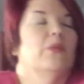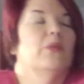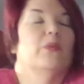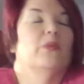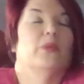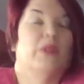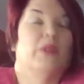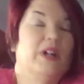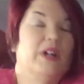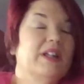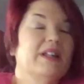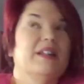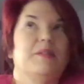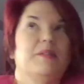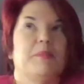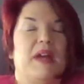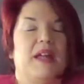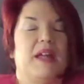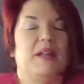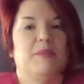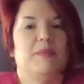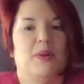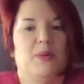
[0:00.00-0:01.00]
really
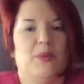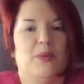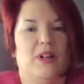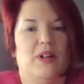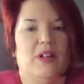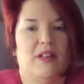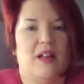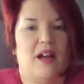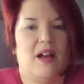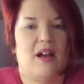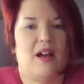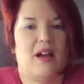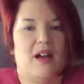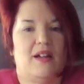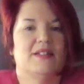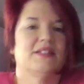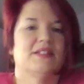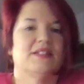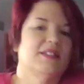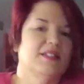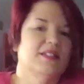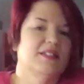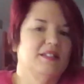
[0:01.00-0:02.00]
made me
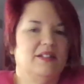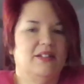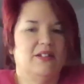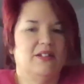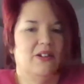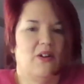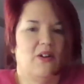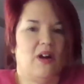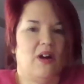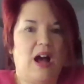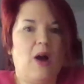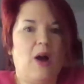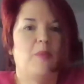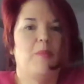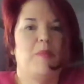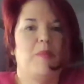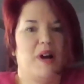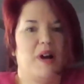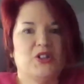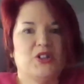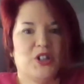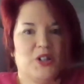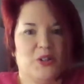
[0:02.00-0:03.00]
realize, you know, how
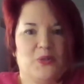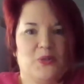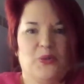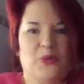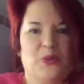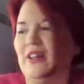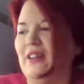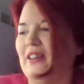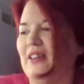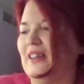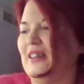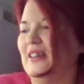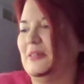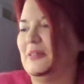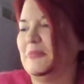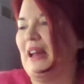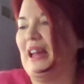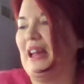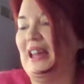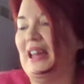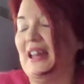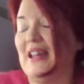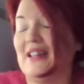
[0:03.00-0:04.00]
much it really
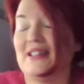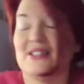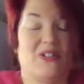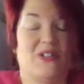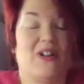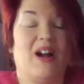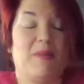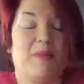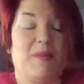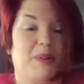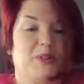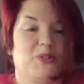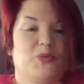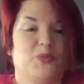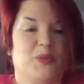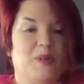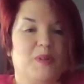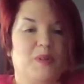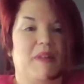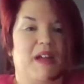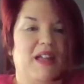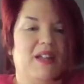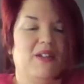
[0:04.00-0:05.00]
makes, or how much we
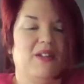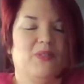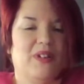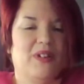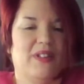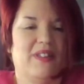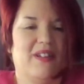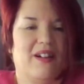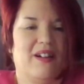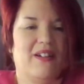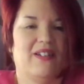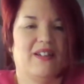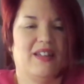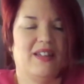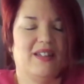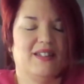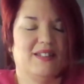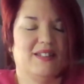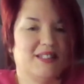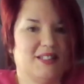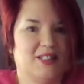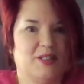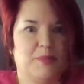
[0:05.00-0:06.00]
made with our
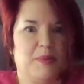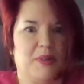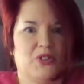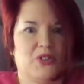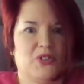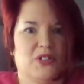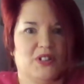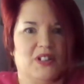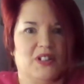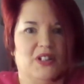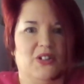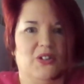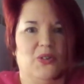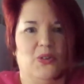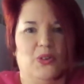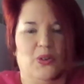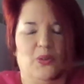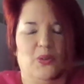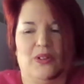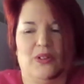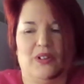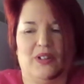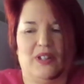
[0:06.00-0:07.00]
kits, especially
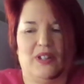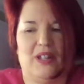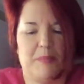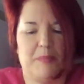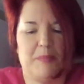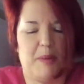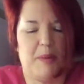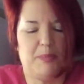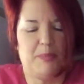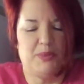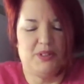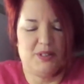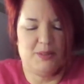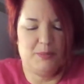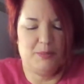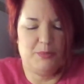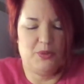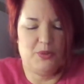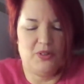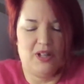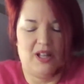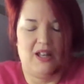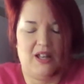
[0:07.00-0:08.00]
you really came up with some
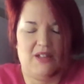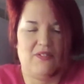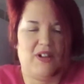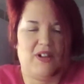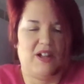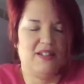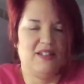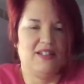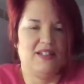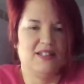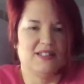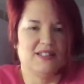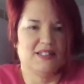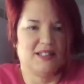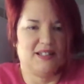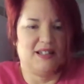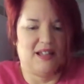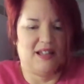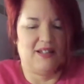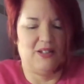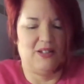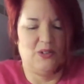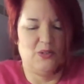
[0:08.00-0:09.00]
creative ideas on
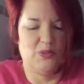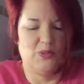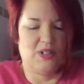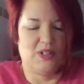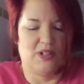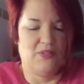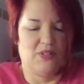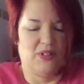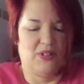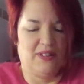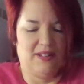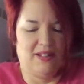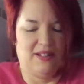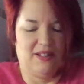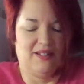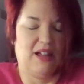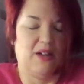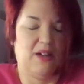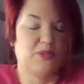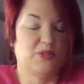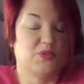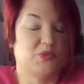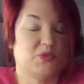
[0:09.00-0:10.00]
how to use everything.
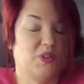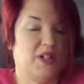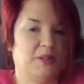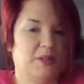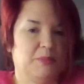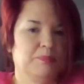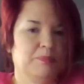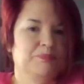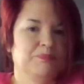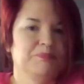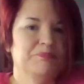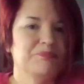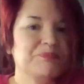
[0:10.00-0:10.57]
That was fun.